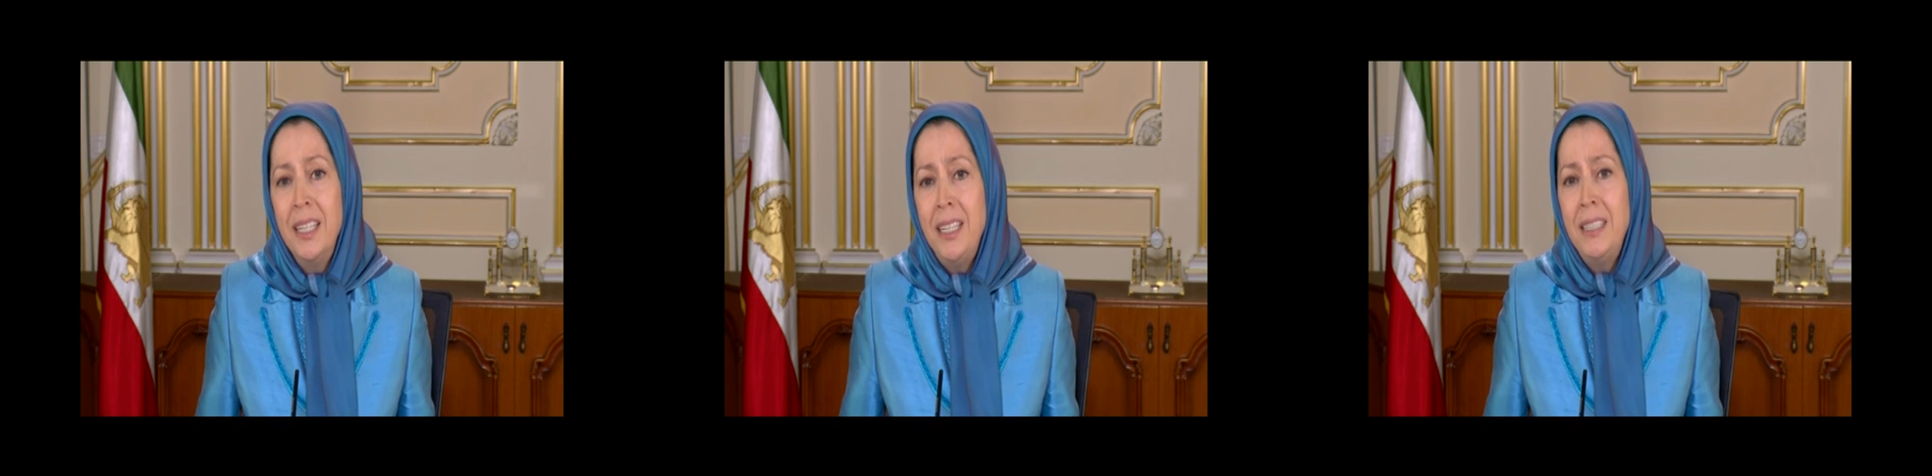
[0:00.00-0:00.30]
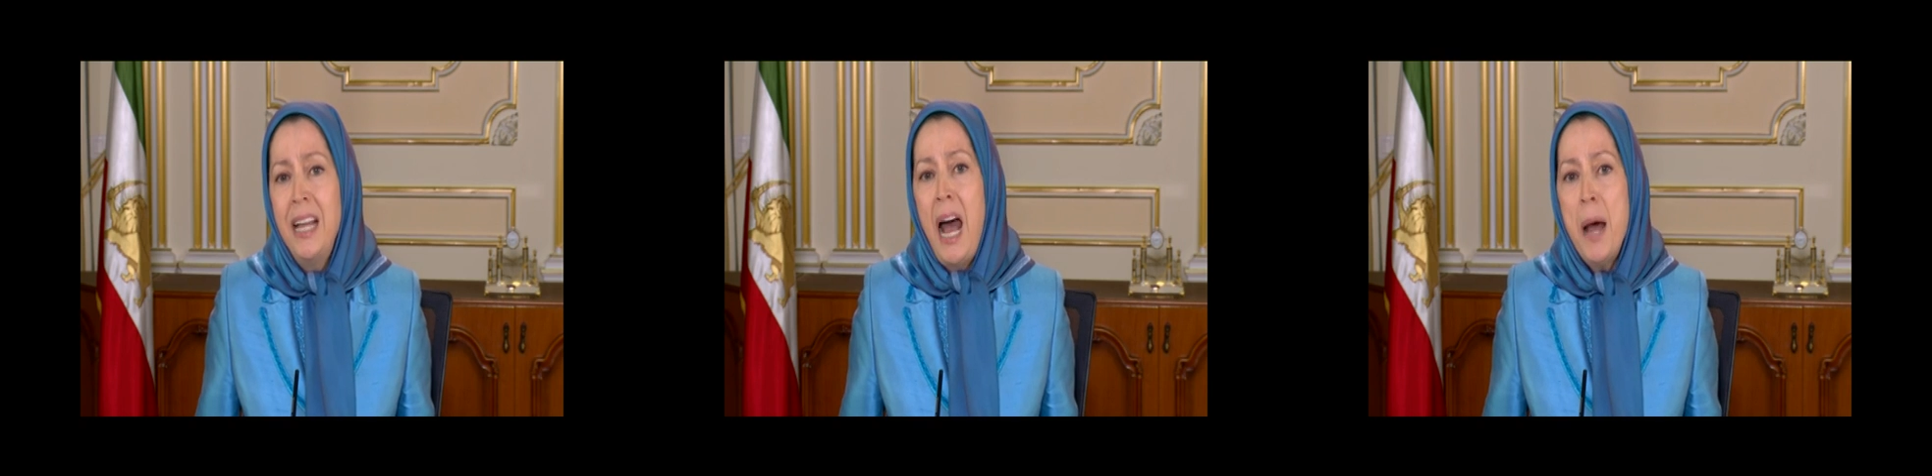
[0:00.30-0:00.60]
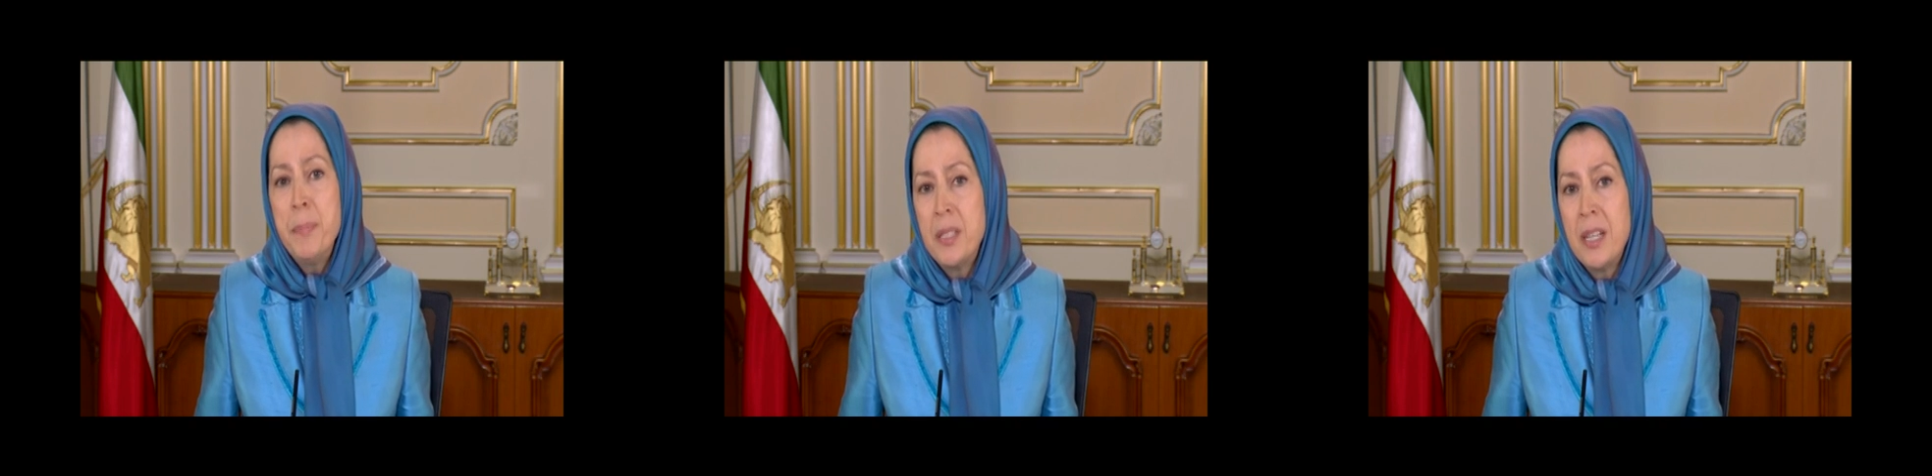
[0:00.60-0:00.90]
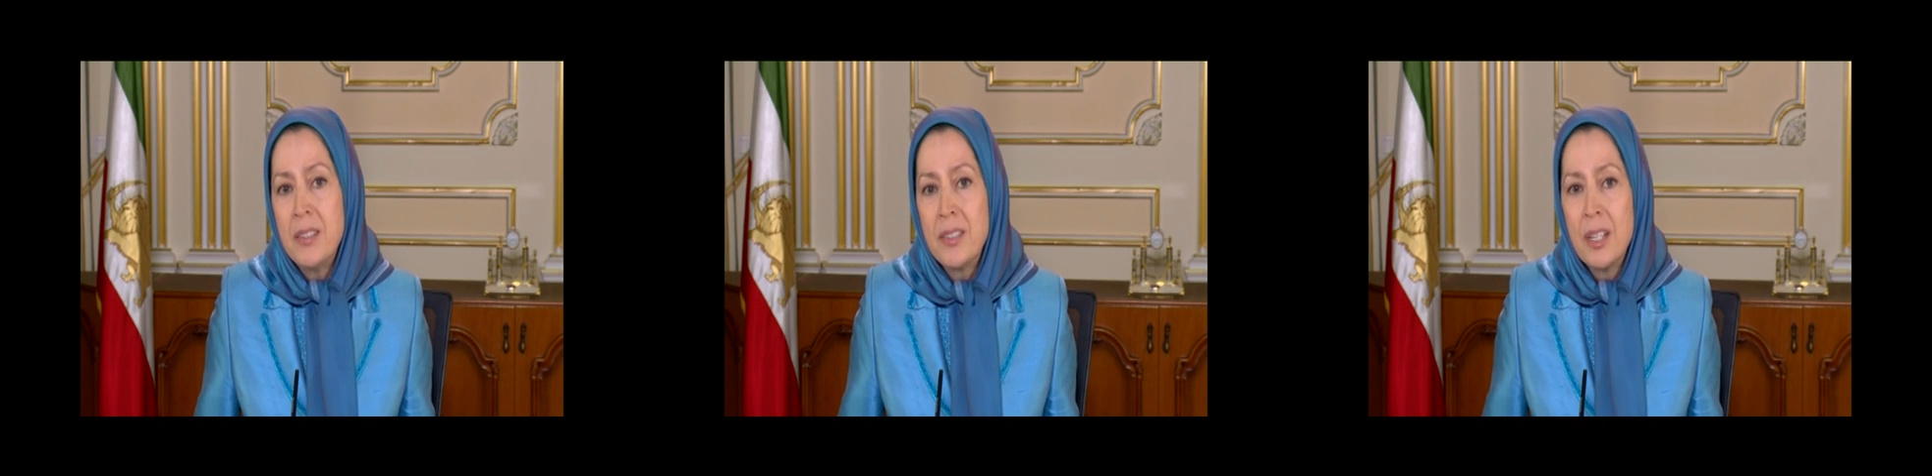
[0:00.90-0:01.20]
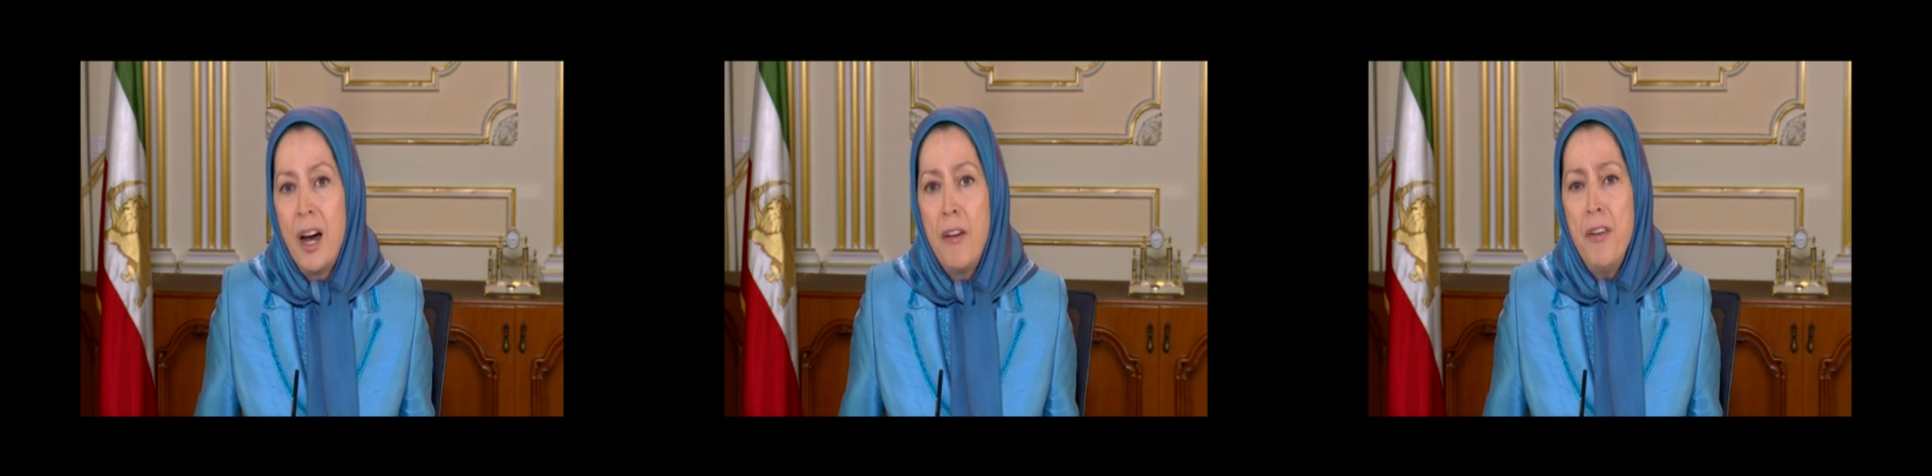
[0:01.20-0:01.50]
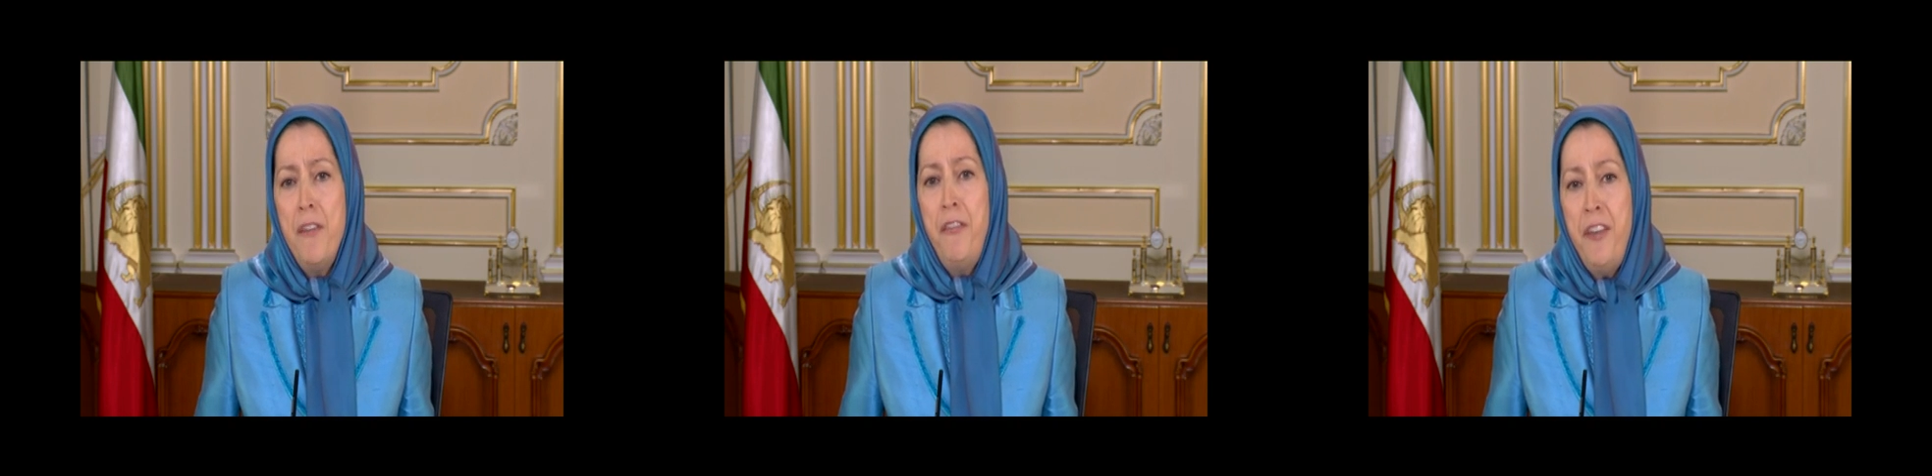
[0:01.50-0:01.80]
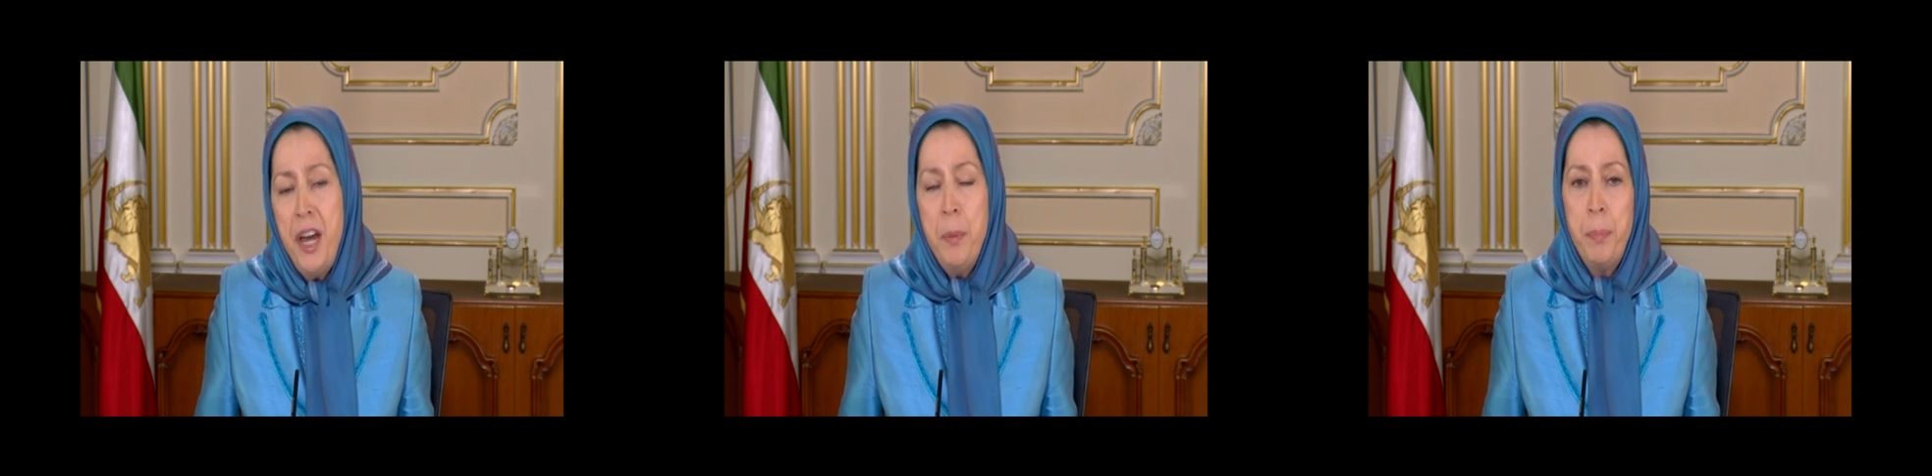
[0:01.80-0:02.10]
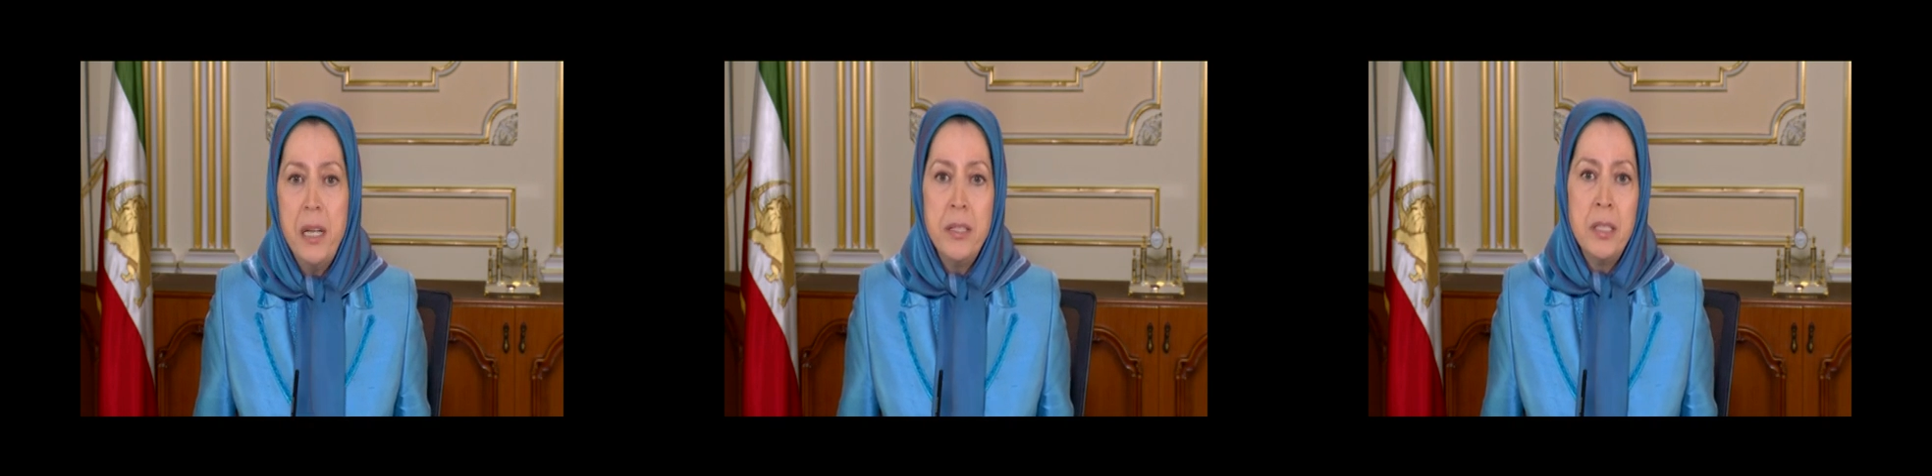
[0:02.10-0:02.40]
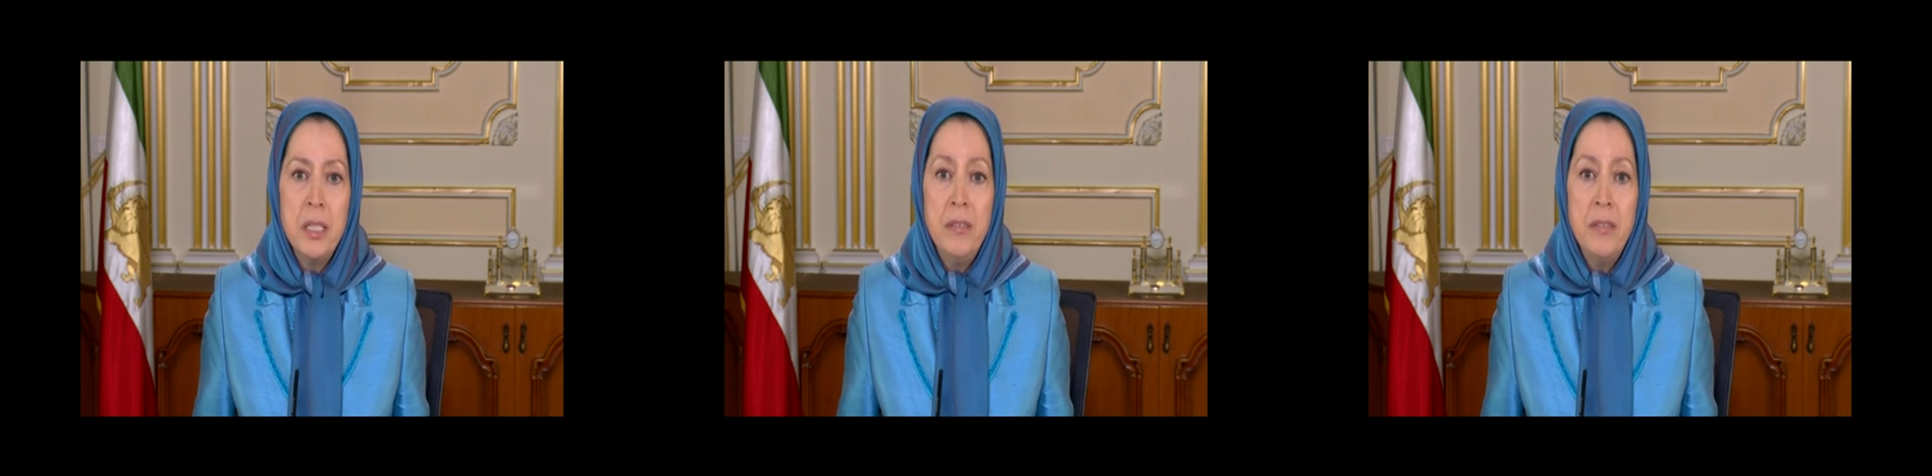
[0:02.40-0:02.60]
in the absence of a firm policy